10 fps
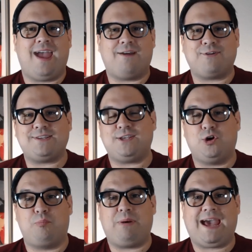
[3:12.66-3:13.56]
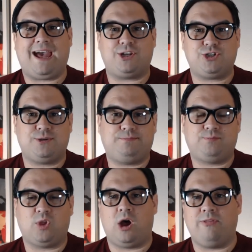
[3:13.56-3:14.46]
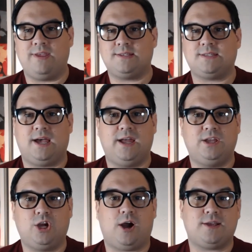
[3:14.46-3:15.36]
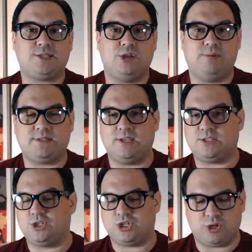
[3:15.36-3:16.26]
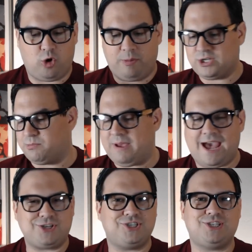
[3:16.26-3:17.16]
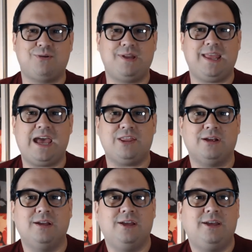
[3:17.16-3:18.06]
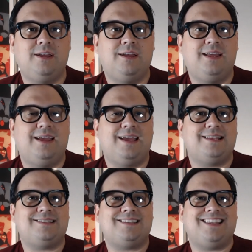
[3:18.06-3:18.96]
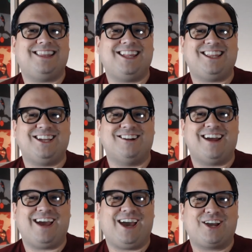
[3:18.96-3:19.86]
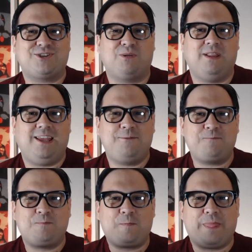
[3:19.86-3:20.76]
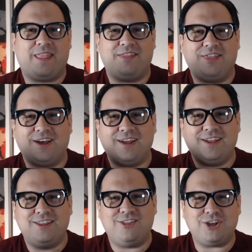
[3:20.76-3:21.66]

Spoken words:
every single patch on this costume. It's just a whole bunch of patches sewn together. Is that they're actually the